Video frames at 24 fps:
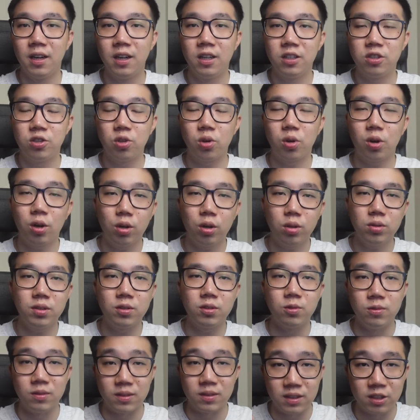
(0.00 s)
So close
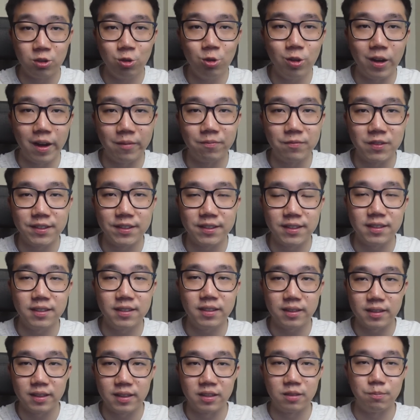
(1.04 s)
to zero
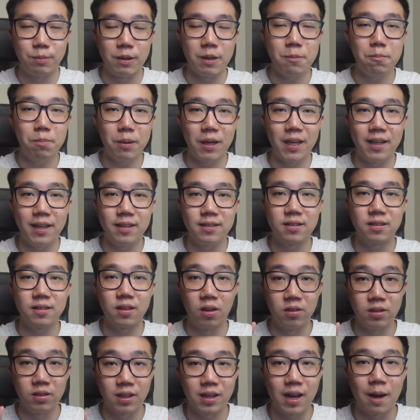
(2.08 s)
emphasis is being placed
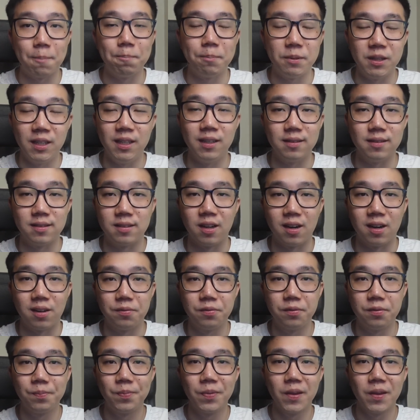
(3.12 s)
on the company itself.